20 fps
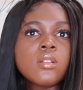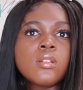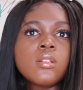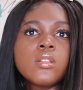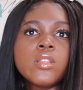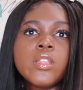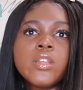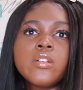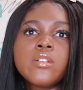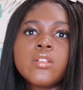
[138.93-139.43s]

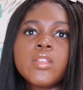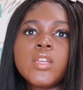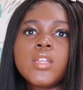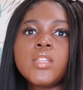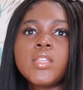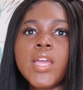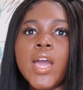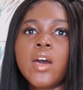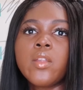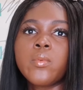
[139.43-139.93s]
Literally
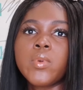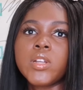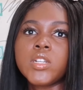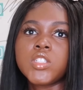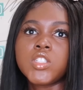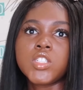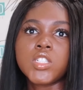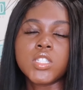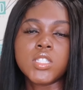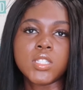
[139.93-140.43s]
downward,
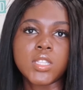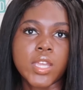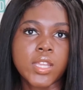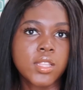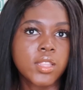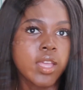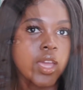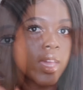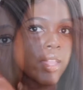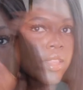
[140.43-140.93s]
just like
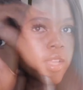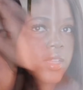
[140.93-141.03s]
that. So